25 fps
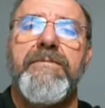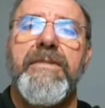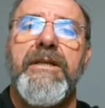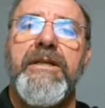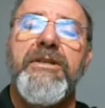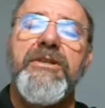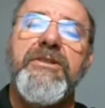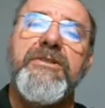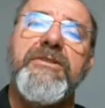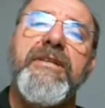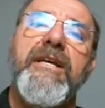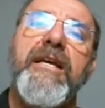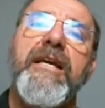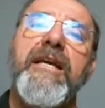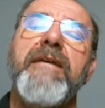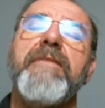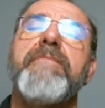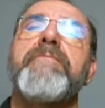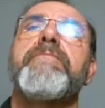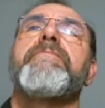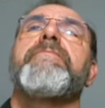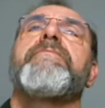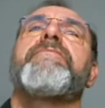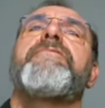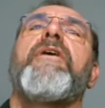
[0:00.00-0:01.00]
You see,
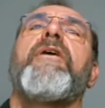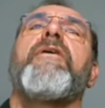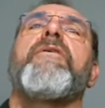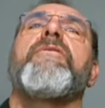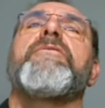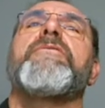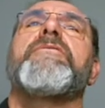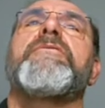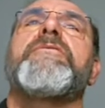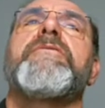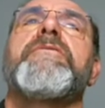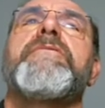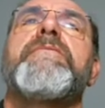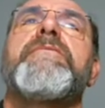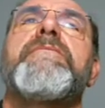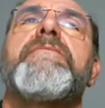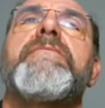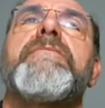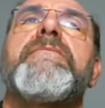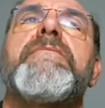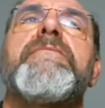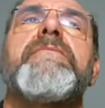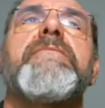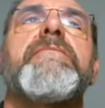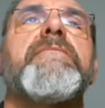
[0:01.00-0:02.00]
folks,
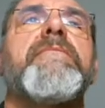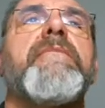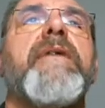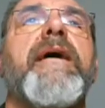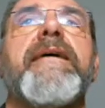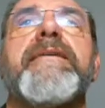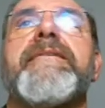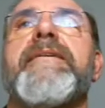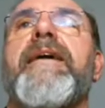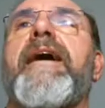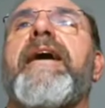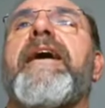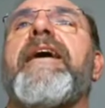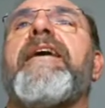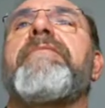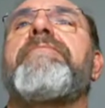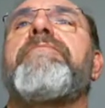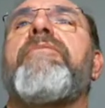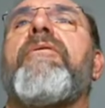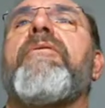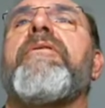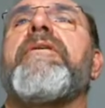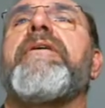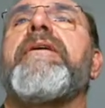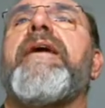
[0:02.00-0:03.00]
as I have
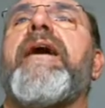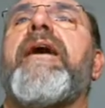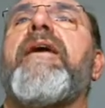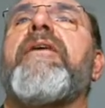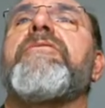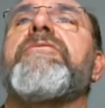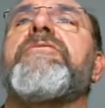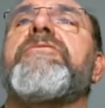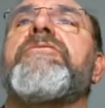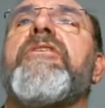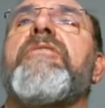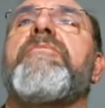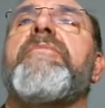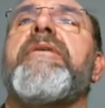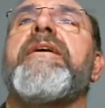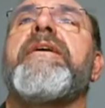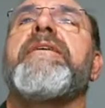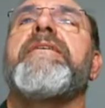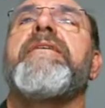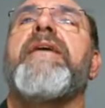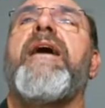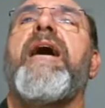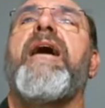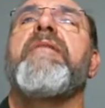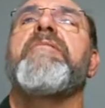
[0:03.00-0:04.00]
pointed out so many
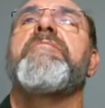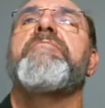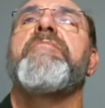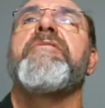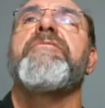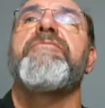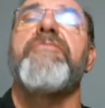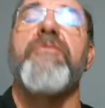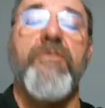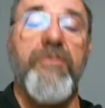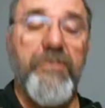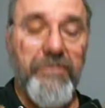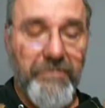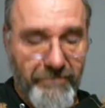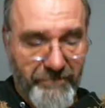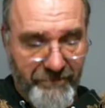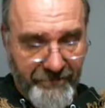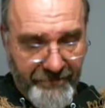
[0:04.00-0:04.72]
times before,